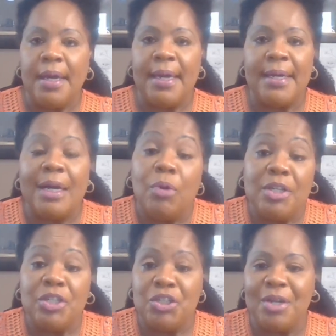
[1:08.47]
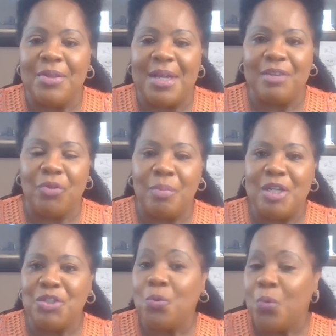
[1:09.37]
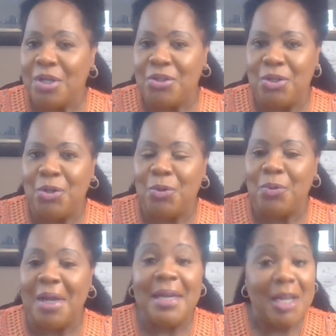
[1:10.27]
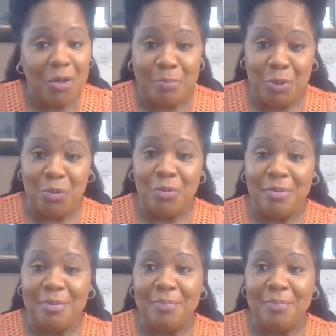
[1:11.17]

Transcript: And I wanted to share that information with you and help you